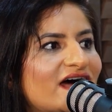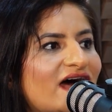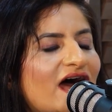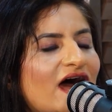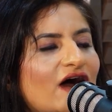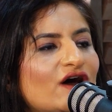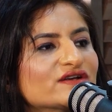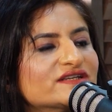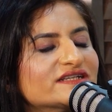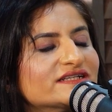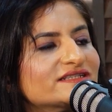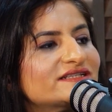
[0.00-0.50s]

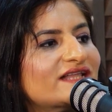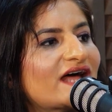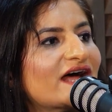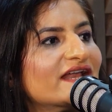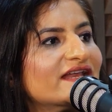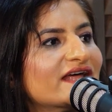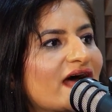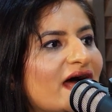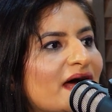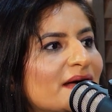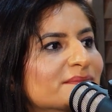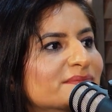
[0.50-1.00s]
How did
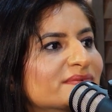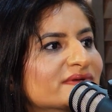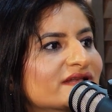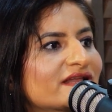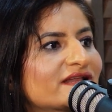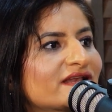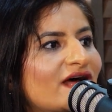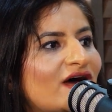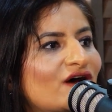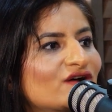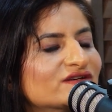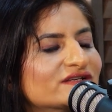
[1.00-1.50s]
that happen
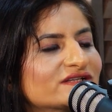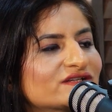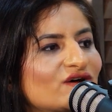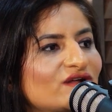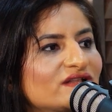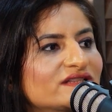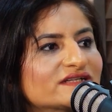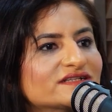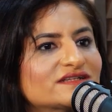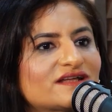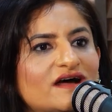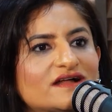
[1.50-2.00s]
and how did
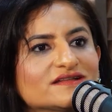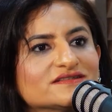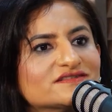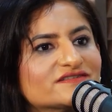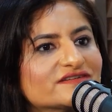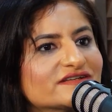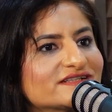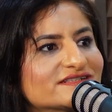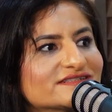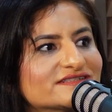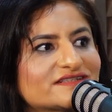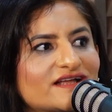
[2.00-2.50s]
all the dance
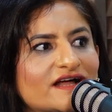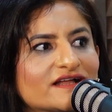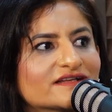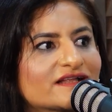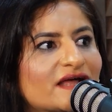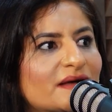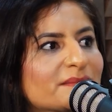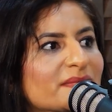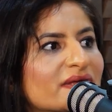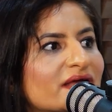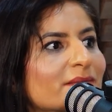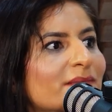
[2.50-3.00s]
reels start
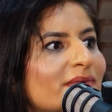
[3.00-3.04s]
coming